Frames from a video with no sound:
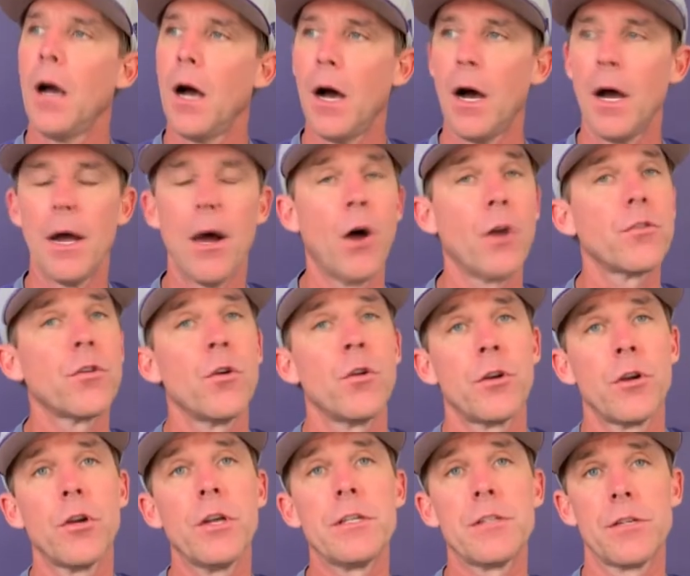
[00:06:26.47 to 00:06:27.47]
Also
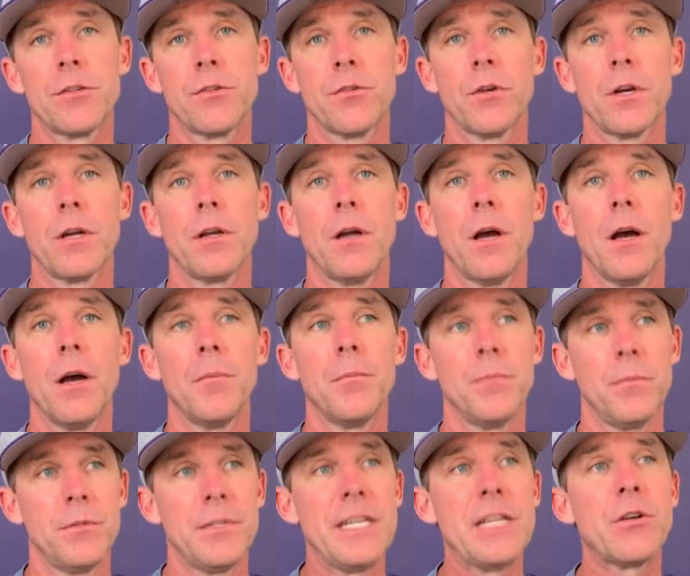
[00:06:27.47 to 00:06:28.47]
decreases
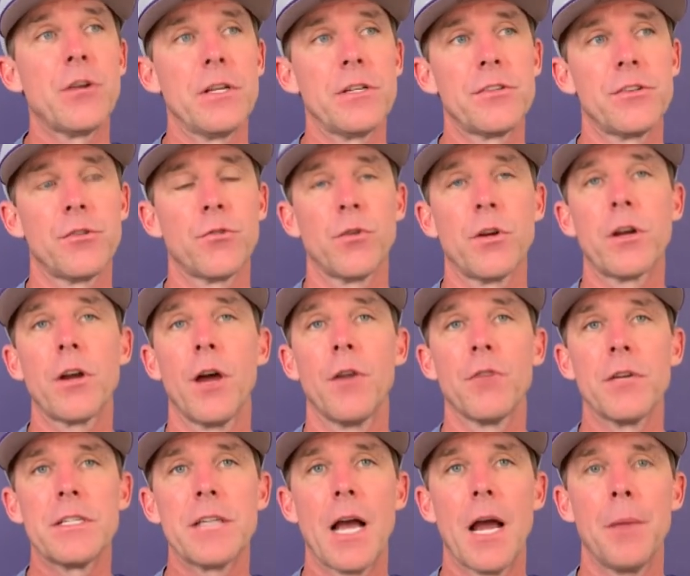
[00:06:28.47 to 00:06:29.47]
the
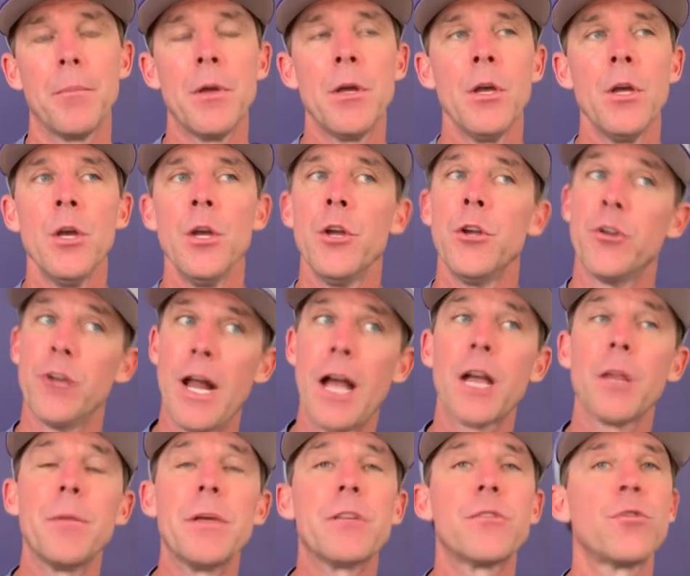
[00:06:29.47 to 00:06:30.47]
recovery time. You're not
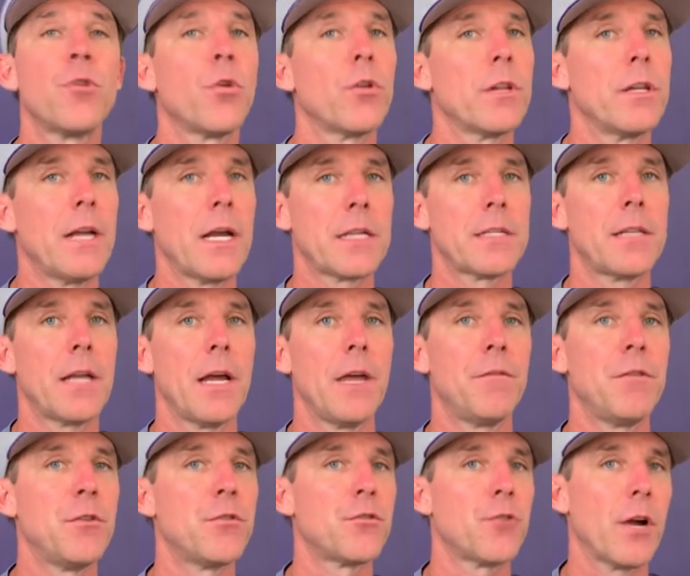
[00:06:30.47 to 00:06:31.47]
going to be sore the next day
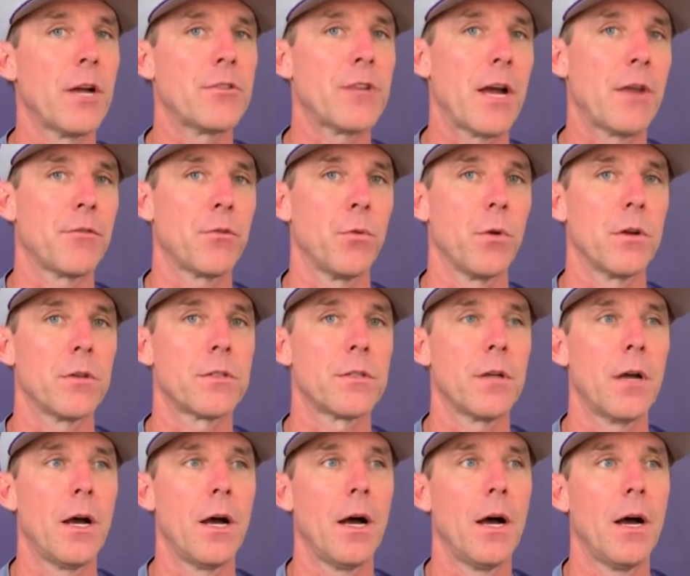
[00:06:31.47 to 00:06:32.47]
if you stretch afterwards.